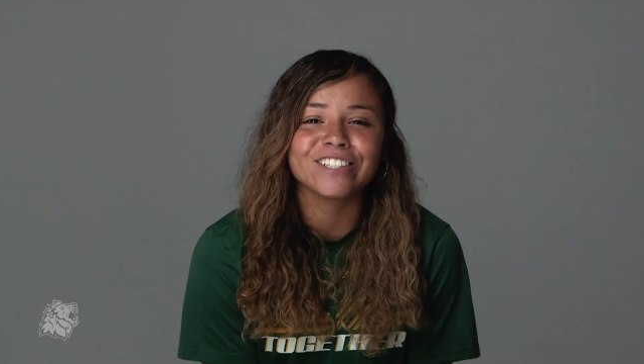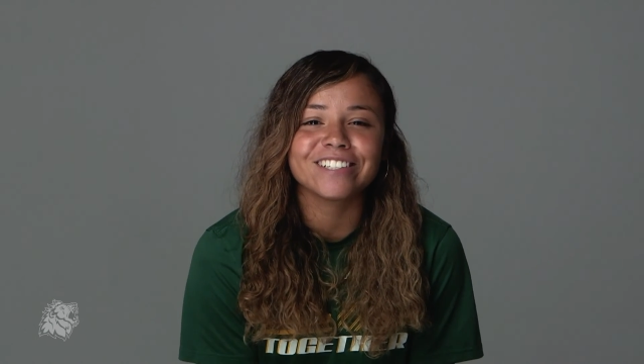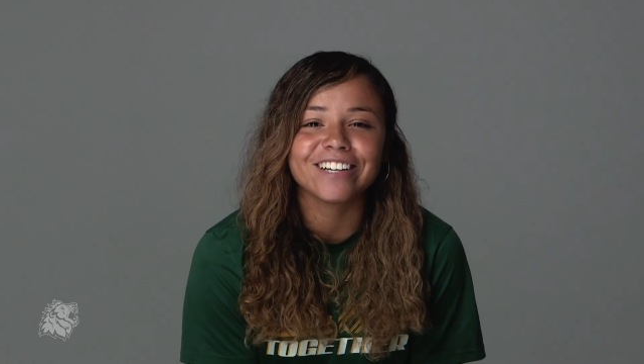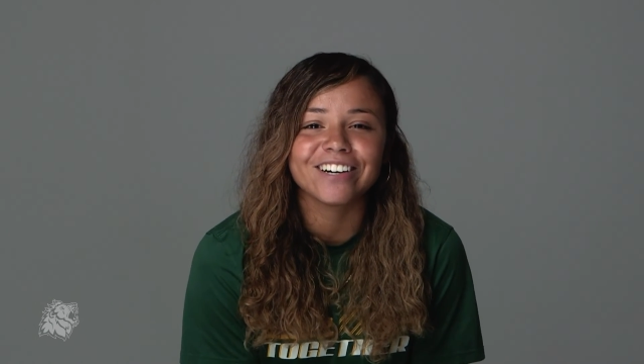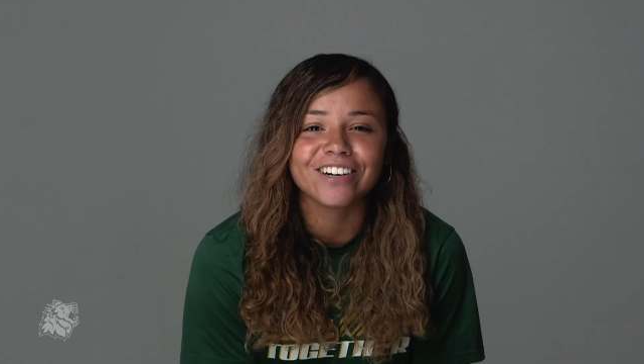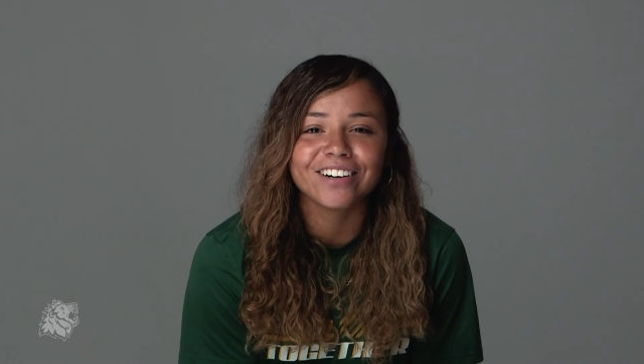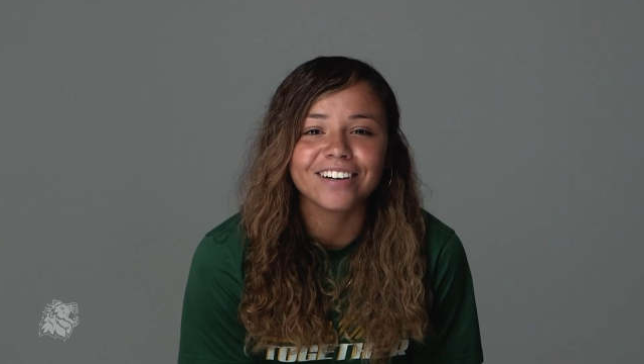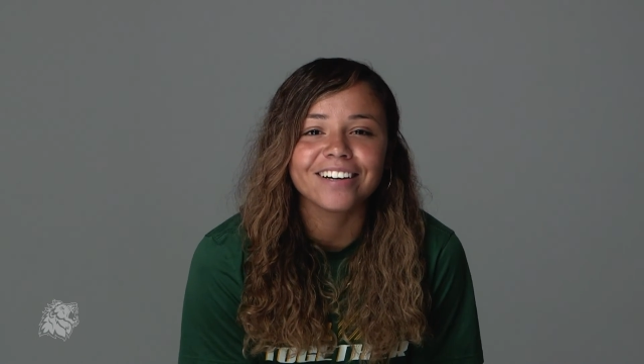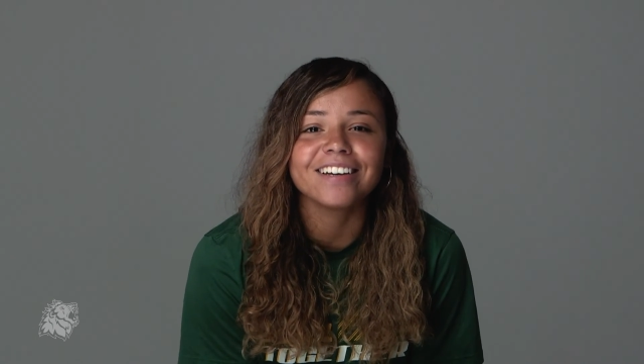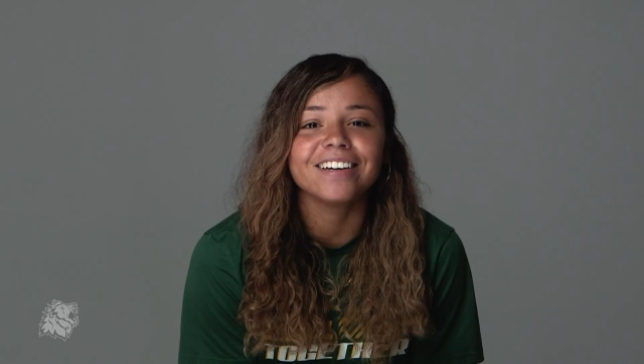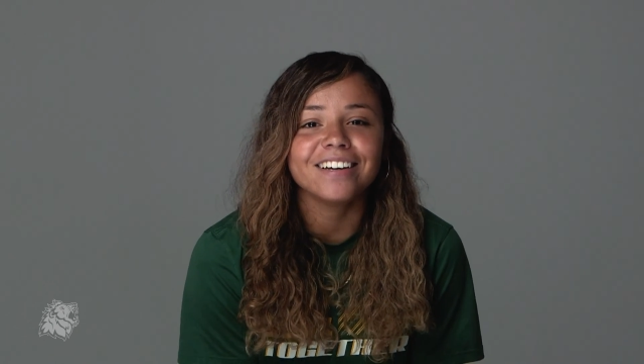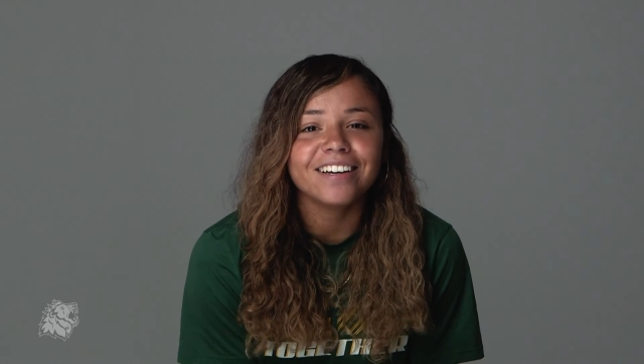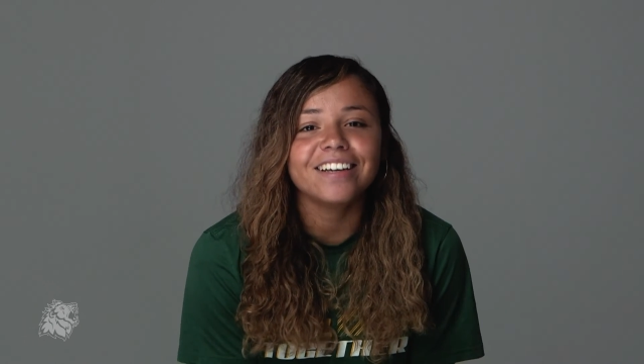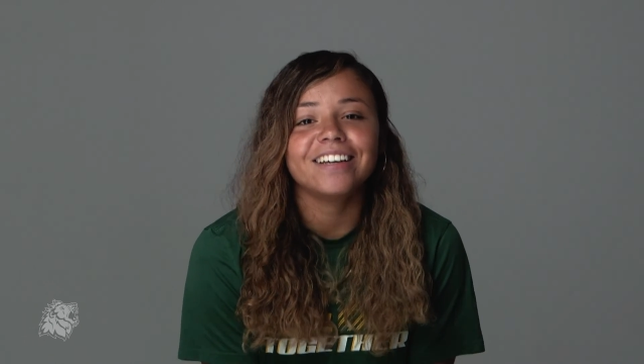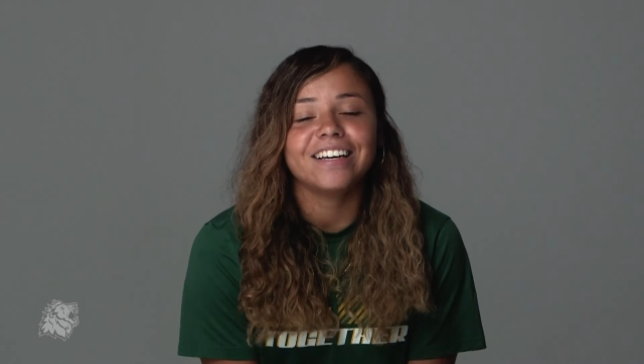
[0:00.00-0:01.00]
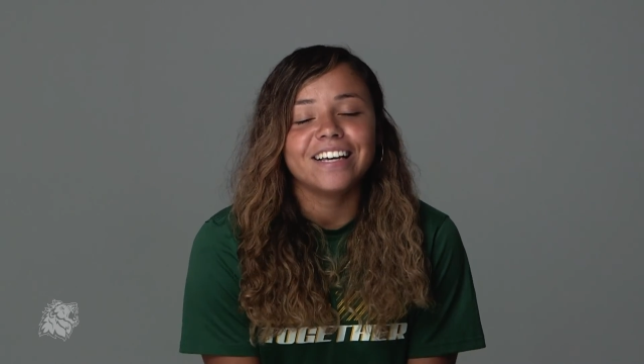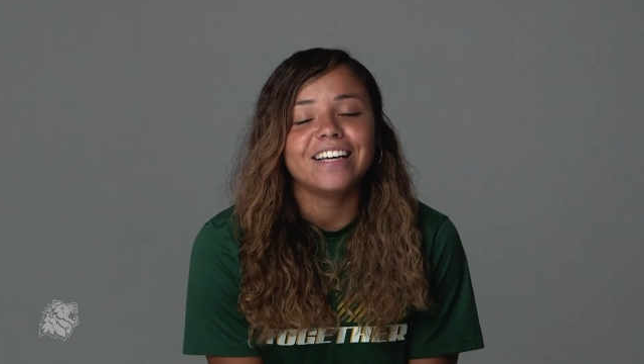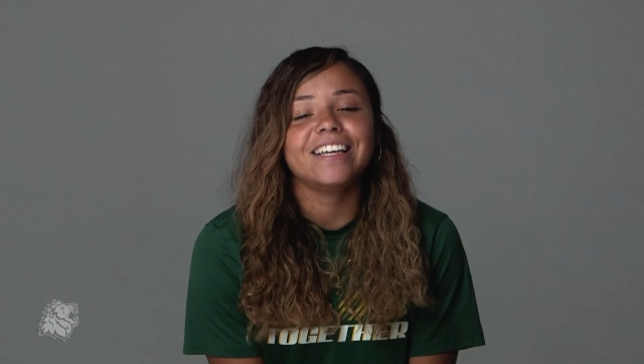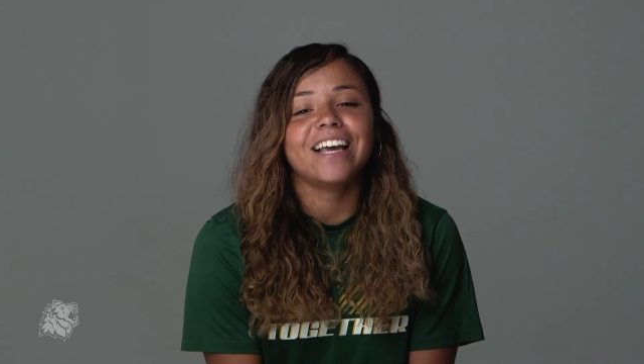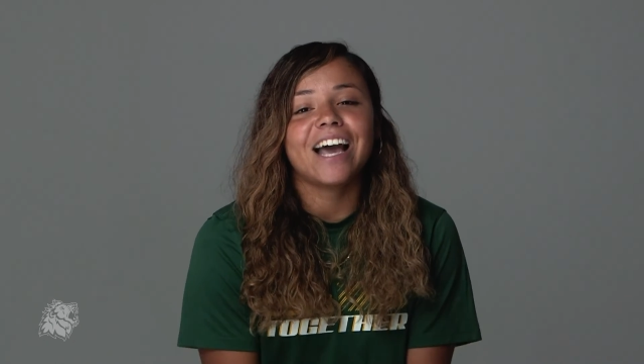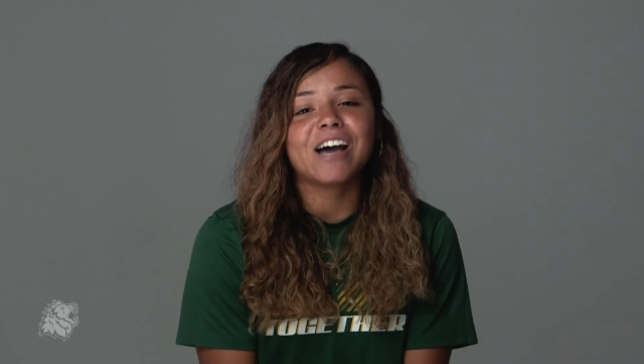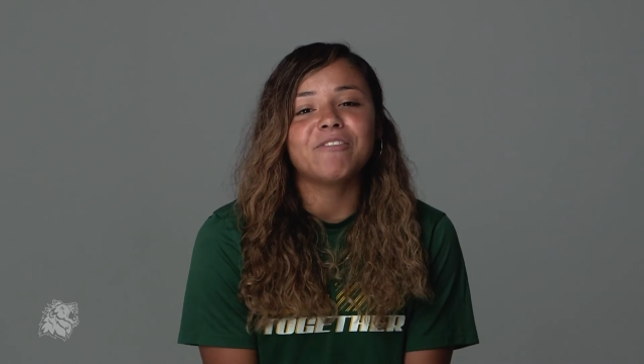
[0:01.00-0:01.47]
So
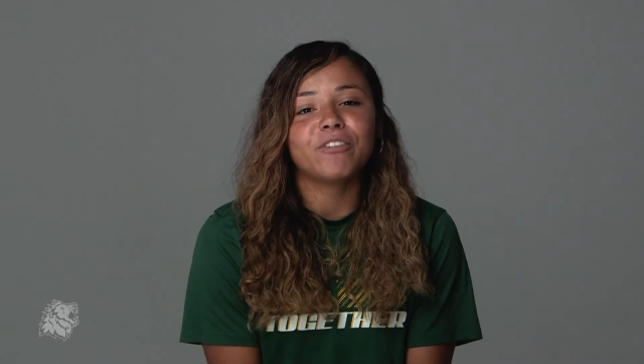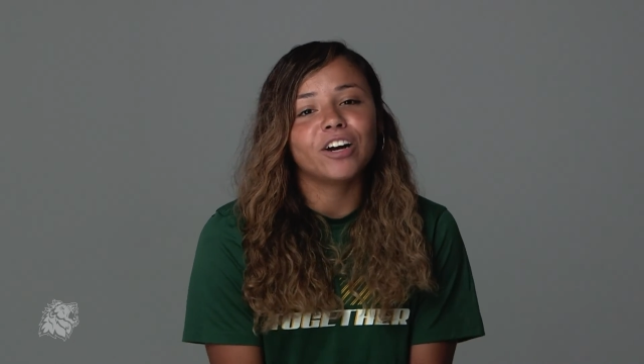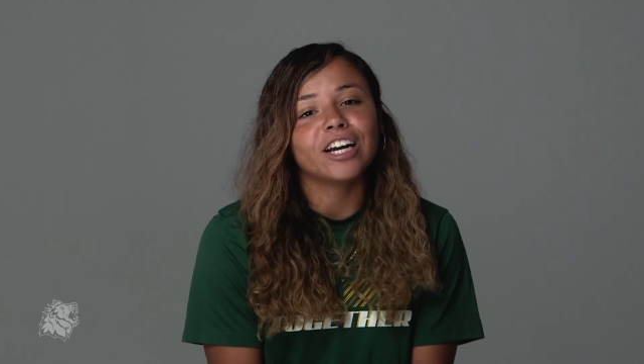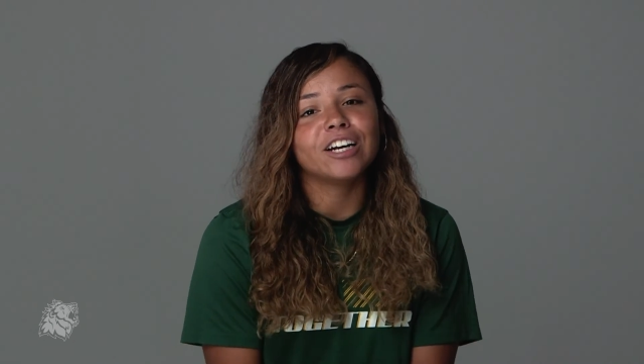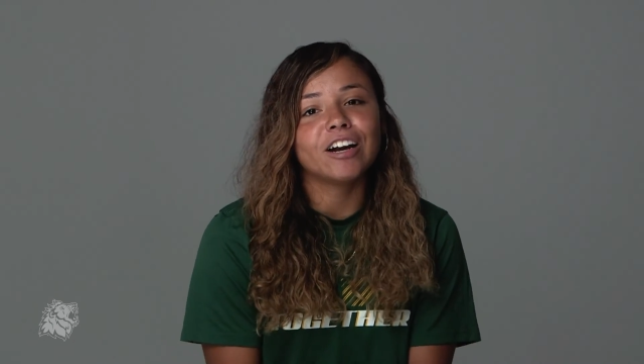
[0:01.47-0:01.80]
yeah, I'm very